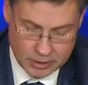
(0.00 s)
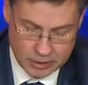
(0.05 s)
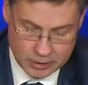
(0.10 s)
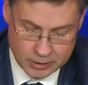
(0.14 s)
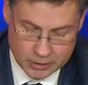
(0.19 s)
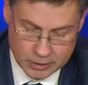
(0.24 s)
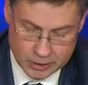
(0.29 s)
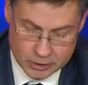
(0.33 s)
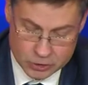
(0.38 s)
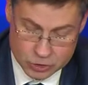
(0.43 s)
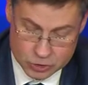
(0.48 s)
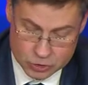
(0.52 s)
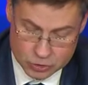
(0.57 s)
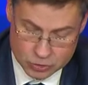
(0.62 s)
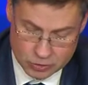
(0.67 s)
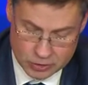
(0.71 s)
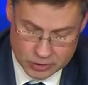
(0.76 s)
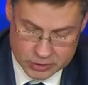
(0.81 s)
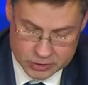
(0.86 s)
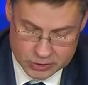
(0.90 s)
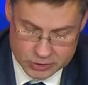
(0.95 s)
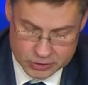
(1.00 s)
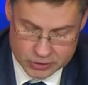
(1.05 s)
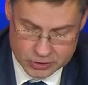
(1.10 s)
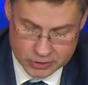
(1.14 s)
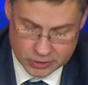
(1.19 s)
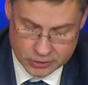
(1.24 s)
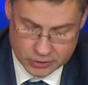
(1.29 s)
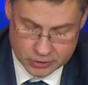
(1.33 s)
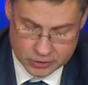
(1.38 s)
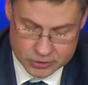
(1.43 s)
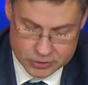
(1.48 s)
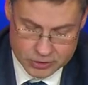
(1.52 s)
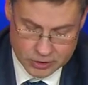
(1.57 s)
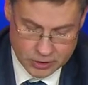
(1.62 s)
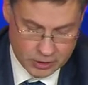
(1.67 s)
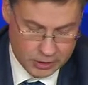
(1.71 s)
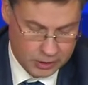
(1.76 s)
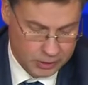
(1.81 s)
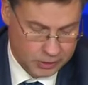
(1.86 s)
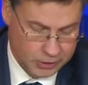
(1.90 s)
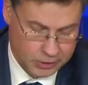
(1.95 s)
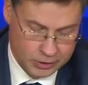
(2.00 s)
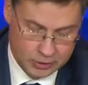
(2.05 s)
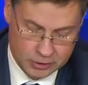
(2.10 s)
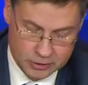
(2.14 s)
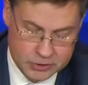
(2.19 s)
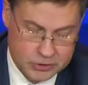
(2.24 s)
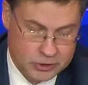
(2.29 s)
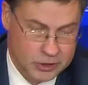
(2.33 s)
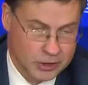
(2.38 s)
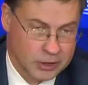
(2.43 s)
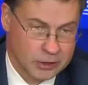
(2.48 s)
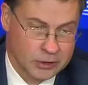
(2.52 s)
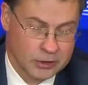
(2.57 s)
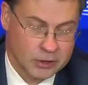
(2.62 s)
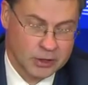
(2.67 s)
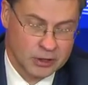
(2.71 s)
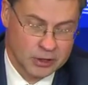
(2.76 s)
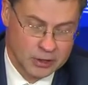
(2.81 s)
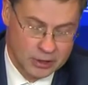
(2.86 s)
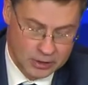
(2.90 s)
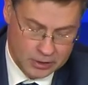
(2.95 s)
and touches on other sectors like real estate